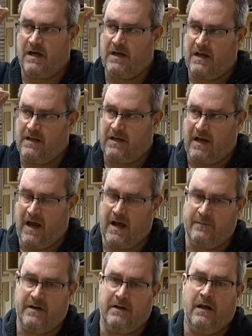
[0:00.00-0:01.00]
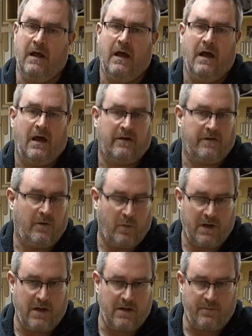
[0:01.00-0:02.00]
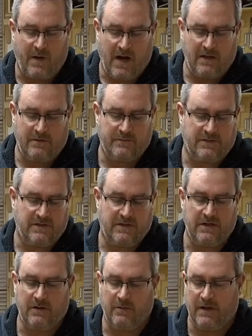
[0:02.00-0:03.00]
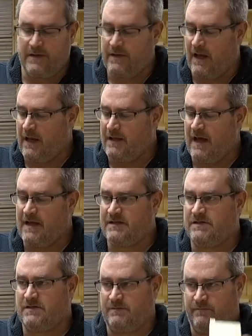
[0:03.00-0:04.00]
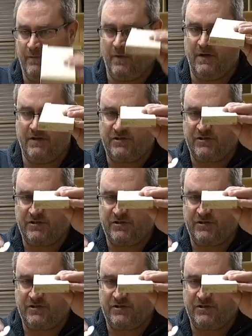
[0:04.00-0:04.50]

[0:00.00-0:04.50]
cut in the cabinet. I've got one other problem to deal with, and that's where the